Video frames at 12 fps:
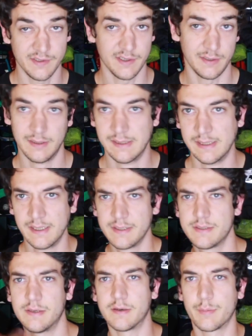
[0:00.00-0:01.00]
I'll
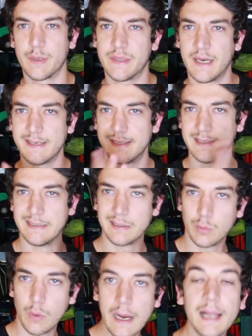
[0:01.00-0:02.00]
talk about that in a
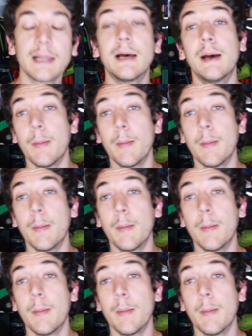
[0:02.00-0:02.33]
little while.